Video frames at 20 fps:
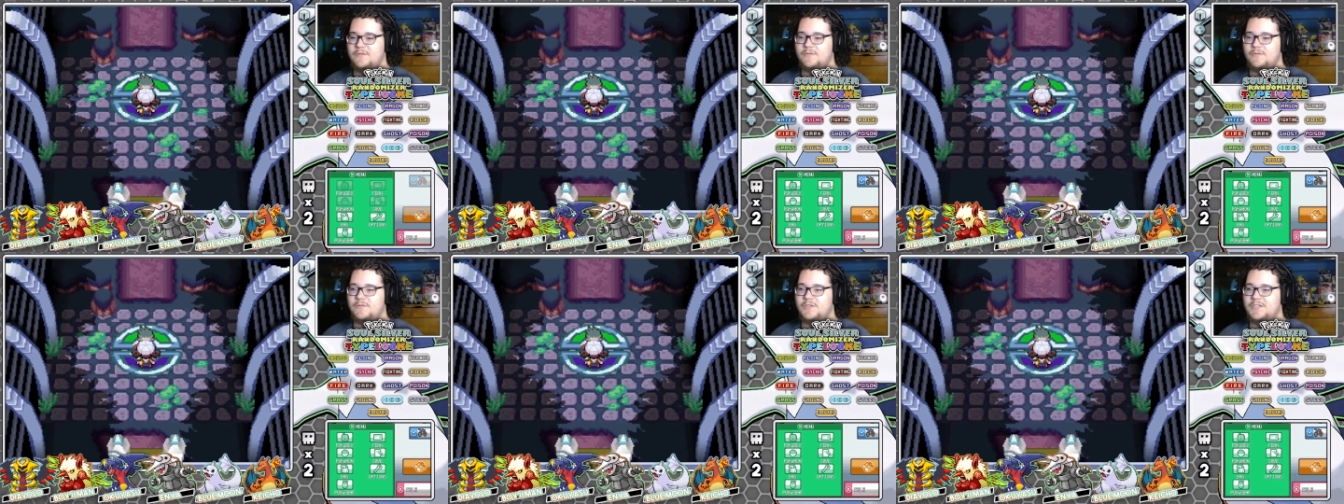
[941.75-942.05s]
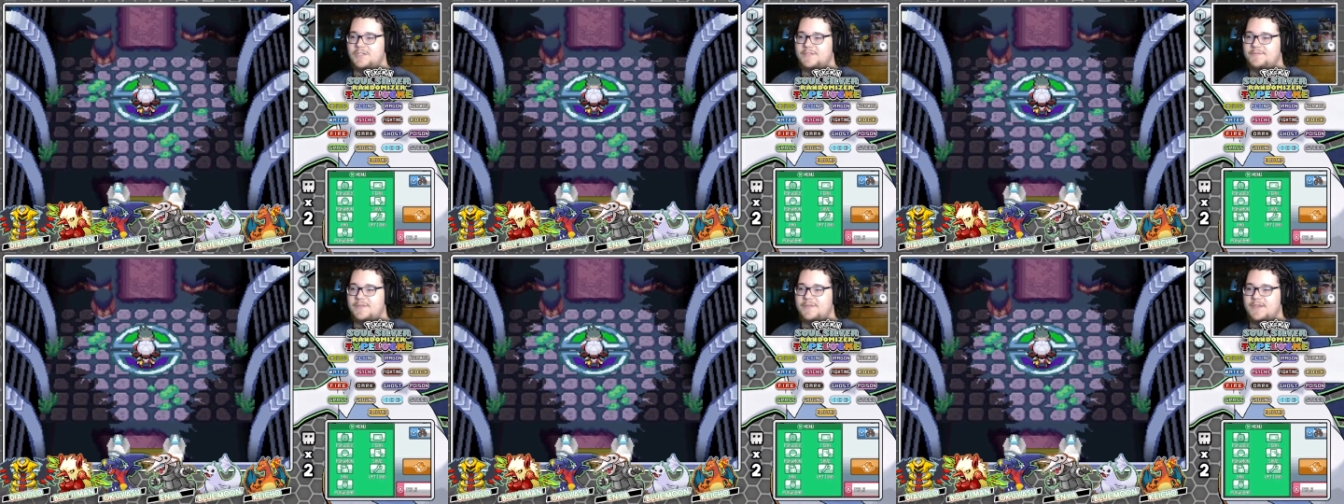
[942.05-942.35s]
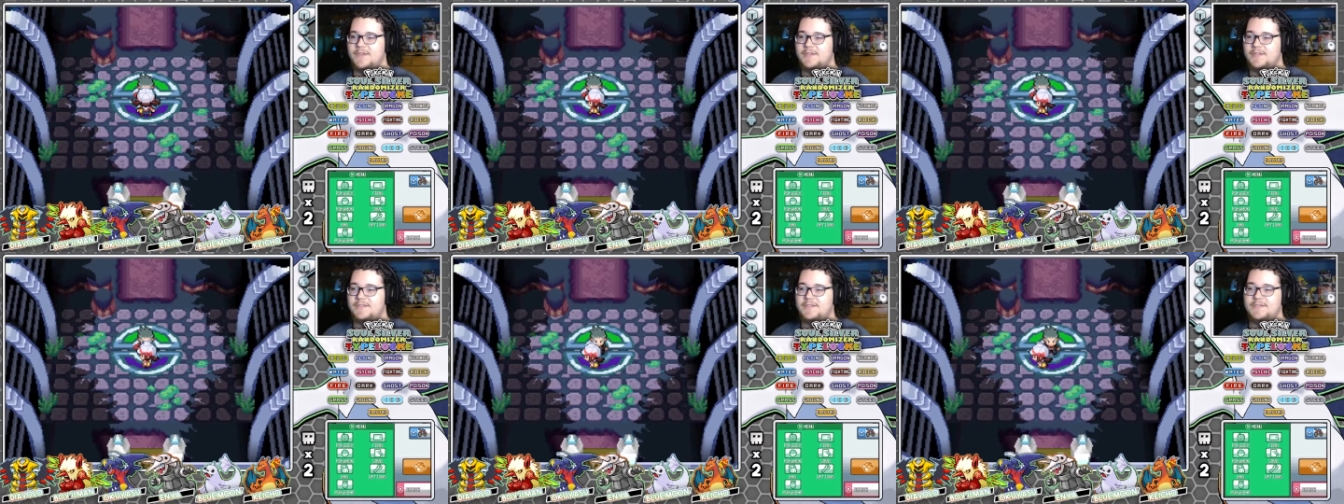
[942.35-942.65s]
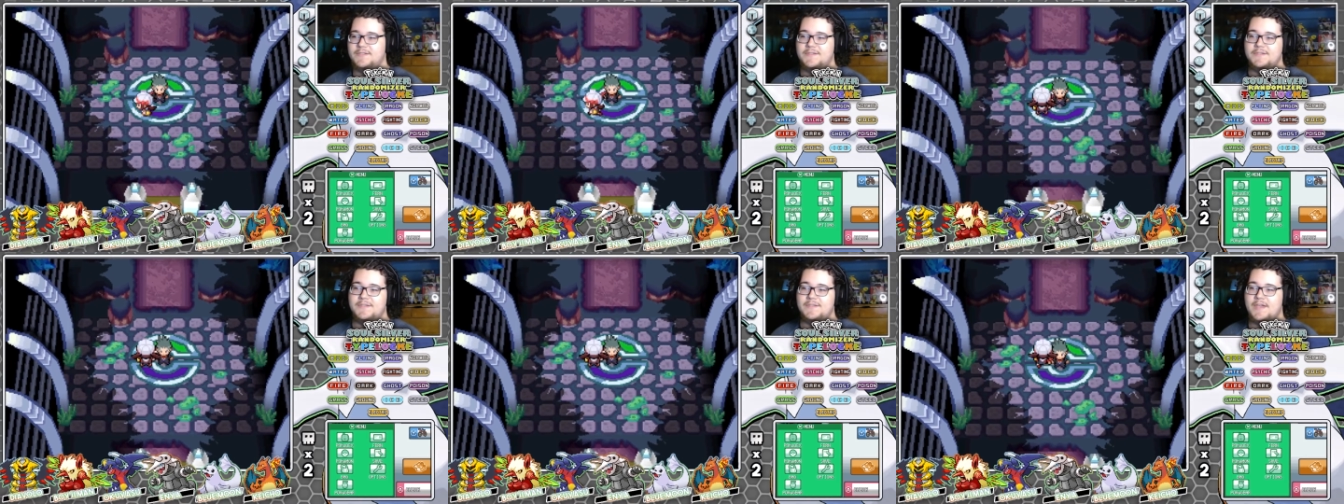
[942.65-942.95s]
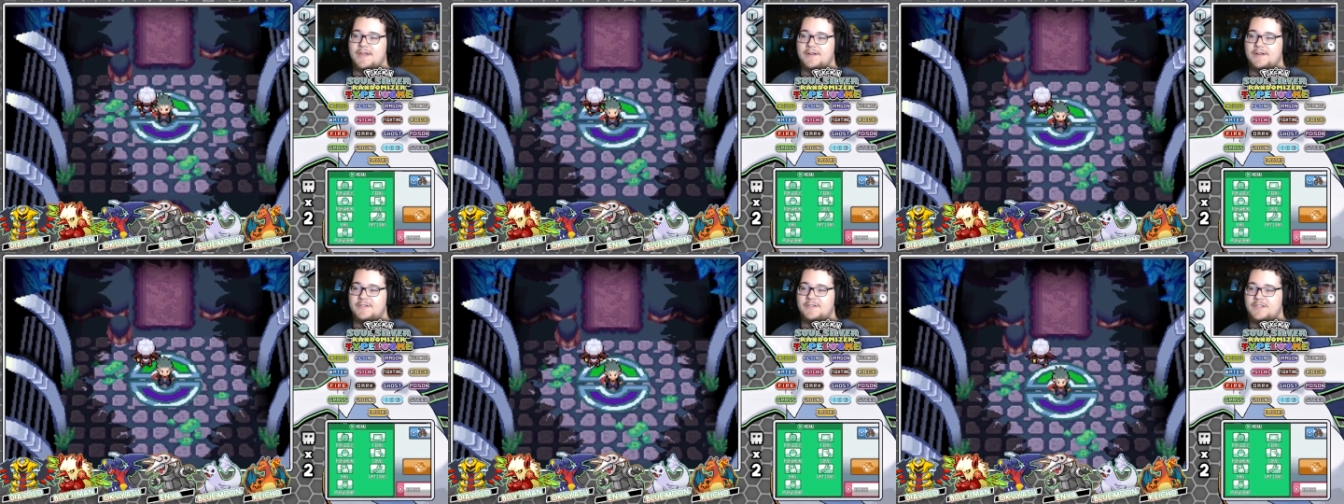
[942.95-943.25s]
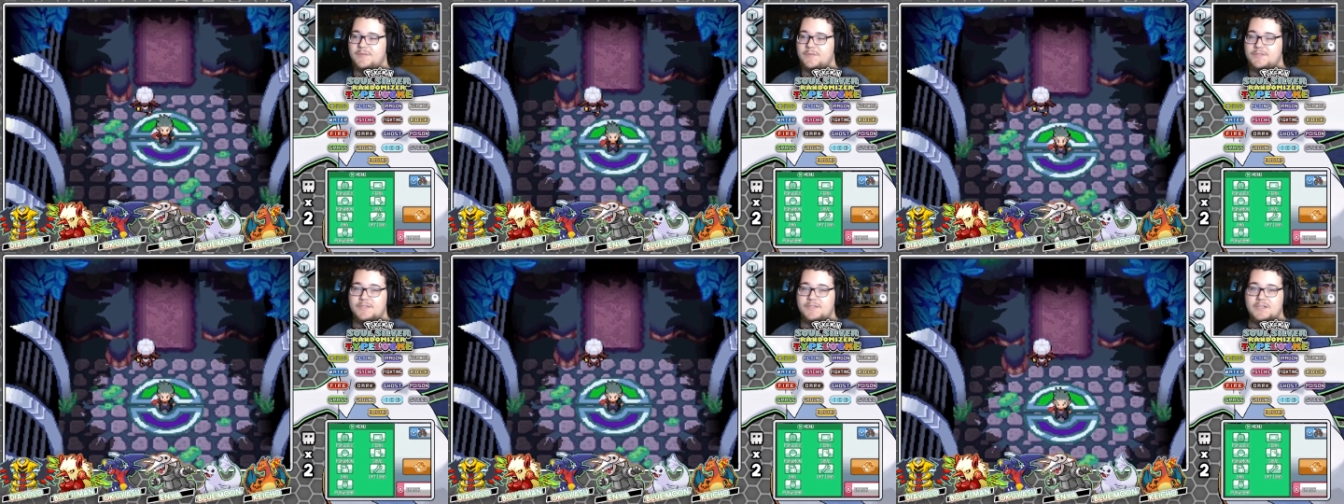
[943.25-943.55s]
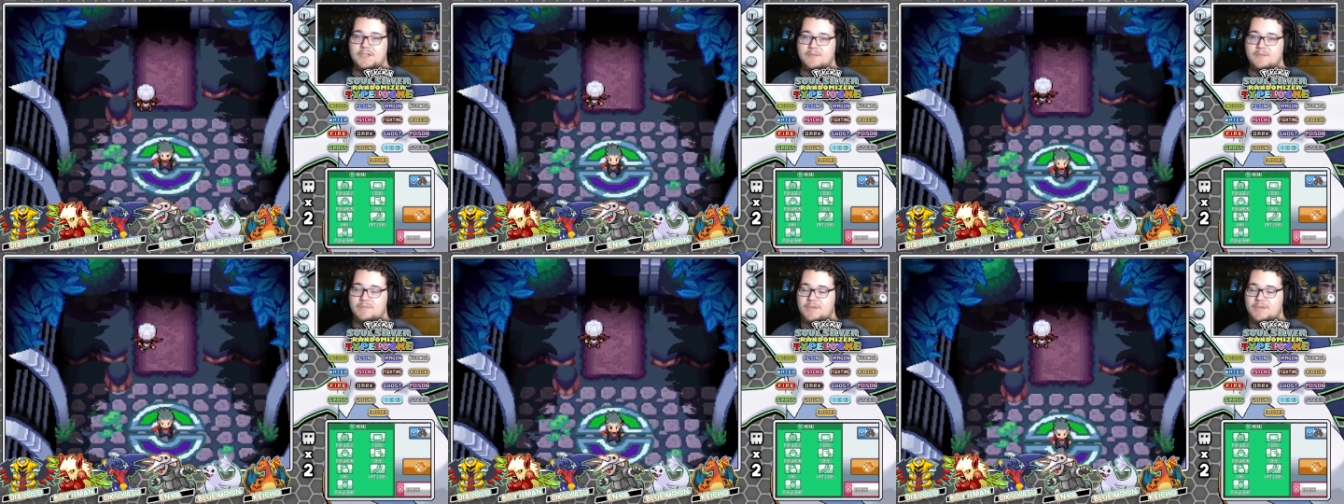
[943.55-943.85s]
just because his entire team is going
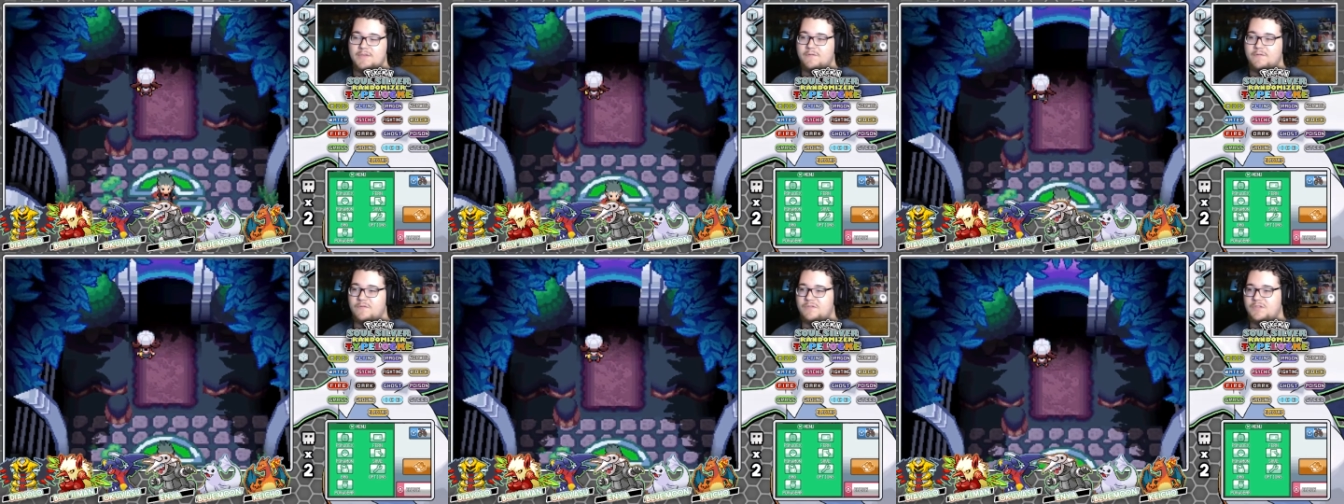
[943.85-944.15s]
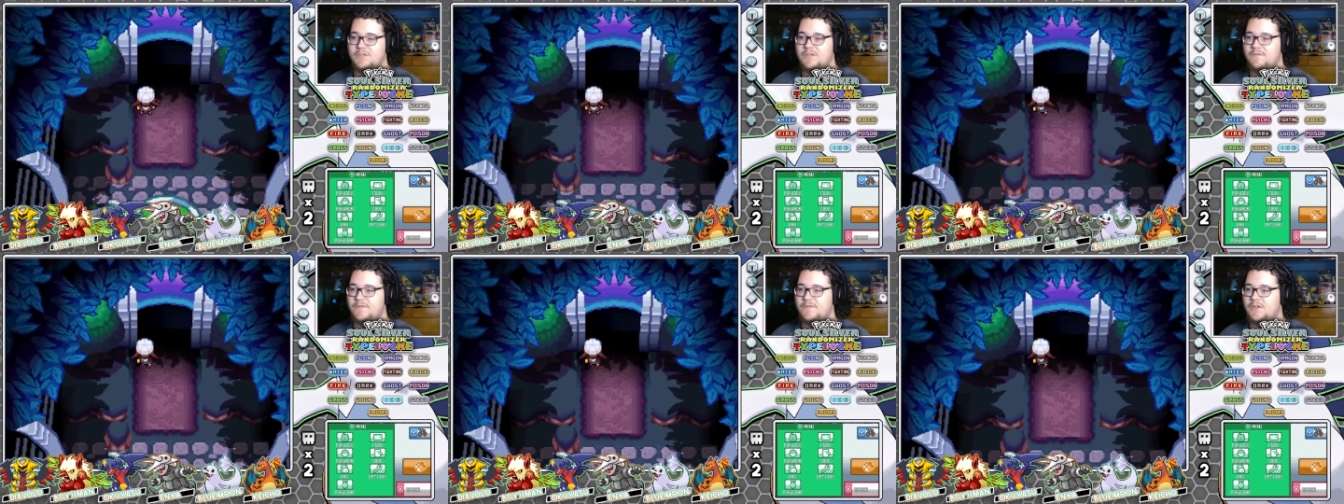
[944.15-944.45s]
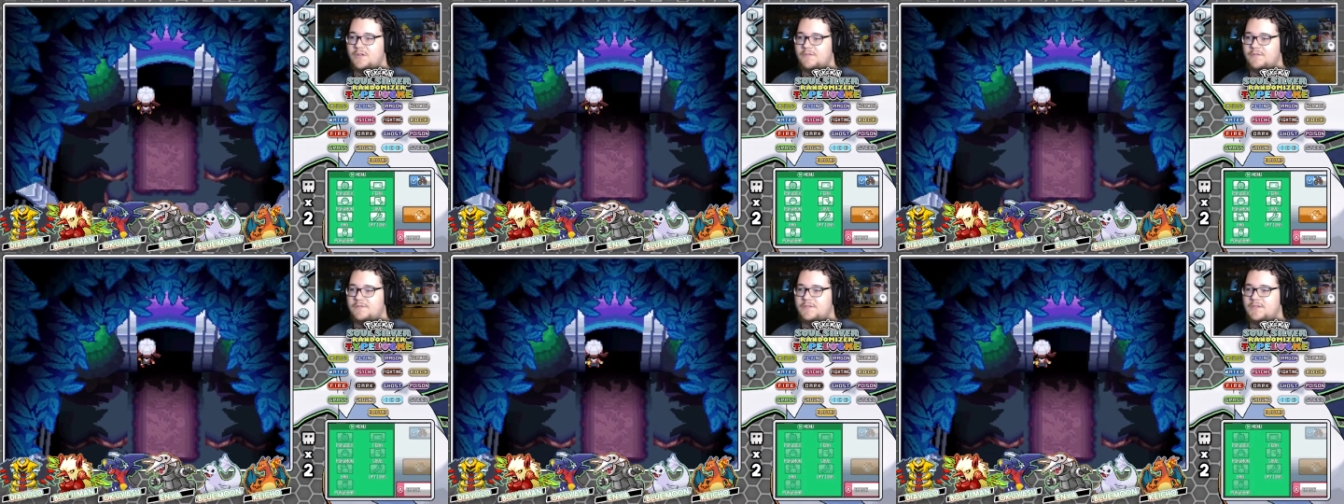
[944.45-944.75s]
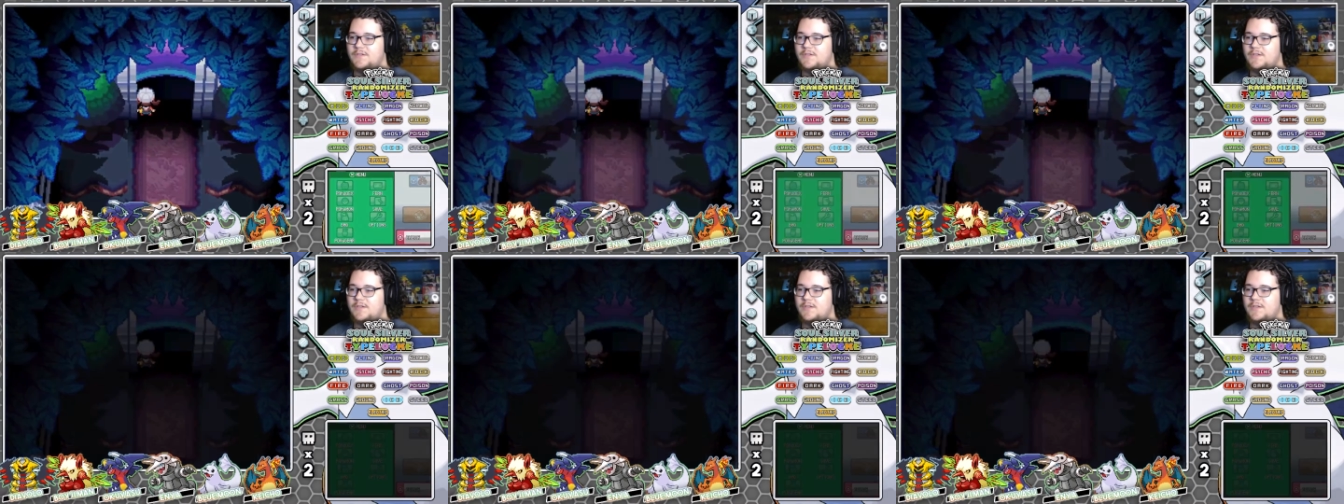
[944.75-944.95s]
to be fully evolved.